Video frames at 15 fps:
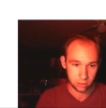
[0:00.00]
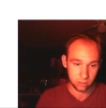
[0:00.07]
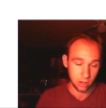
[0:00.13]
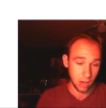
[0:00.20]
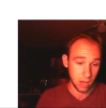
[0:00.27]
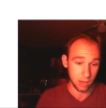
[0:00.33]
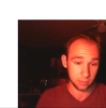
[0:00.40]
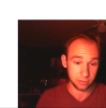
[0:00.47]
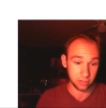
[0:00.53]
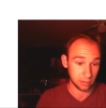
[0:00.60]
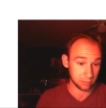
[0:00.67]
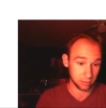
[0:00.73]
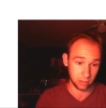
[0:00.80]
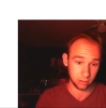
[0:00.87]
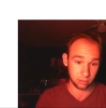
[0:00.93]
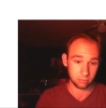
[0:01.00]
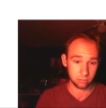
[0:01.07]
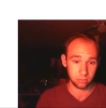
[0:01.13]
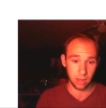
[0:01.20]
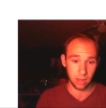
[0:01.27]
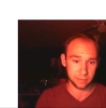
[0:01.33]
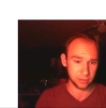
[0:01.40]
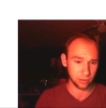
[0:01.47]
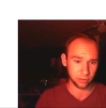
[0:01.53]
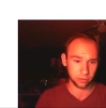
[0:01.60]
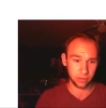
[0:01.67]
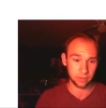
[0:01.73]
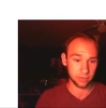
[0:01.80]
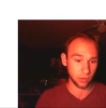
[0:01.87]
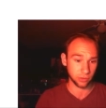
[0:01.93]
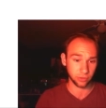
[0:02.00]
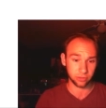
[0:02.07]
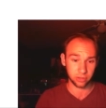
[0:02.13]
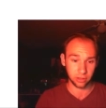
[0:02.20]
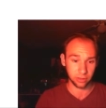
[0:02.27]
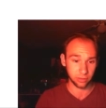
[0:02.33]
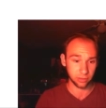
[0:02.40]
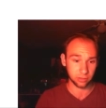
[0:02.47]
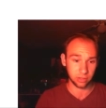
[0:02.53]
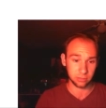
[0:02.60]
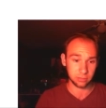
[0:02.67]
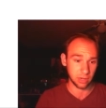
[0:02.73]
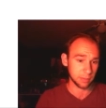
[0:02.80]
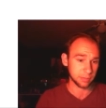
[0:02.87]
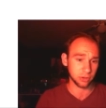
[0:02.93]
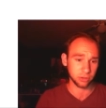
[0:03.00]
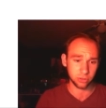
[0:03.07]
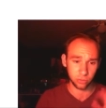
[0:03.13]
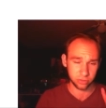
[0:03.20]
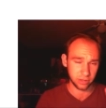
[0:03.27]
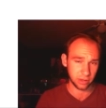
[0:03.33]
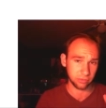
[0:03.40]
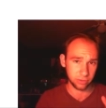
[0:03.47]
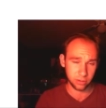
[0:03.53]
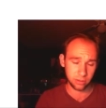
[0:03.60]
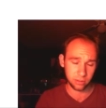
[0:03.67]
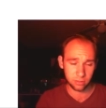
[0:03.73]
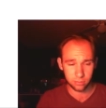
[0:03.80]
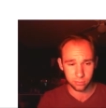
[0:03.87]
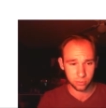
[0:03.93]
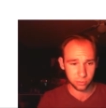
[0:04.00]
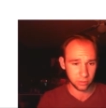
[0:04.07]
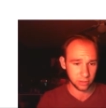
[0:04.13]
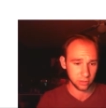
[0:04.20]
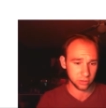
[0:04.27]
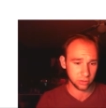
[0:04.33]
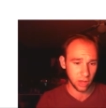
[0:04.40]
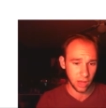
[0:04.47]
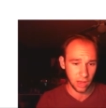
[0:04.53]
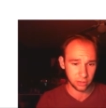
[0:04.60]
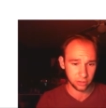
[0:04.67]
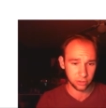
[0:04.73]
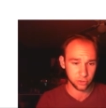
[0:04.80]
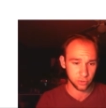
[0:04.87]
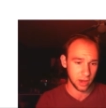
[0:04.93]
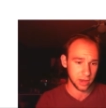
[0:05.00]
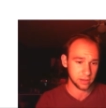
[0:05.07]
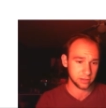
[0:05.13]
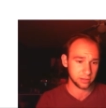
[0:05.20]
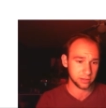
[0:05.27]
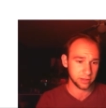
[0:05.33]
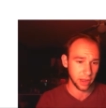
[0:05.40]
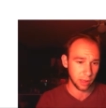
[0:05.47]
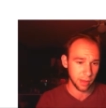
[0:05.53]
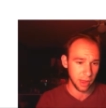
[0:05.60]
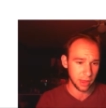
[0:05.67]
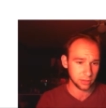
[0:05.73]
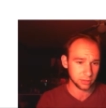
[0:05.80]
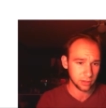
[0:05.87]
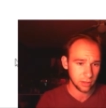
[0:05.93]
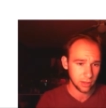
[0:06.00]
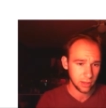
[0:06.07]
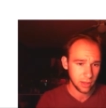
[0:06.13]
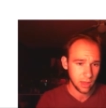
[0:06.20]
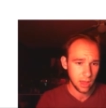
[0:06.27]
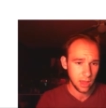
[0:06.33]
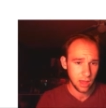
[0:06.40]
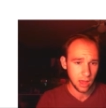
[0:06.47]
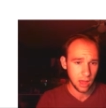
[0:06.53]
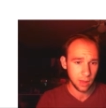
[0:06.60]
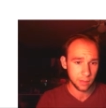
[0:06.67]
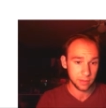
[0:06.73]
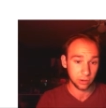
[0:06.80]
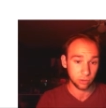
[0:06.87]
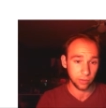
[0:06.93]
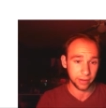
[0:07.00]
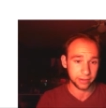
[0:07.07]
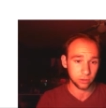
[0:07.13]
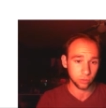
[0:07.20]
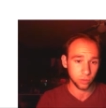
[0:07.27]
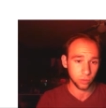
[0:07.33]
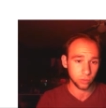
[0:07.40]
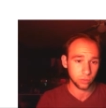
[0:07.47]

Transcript: Um, same thing. I mean, even though they're the same type, they're so different between uh, Decidueye and Delmise, um, and Oranguru.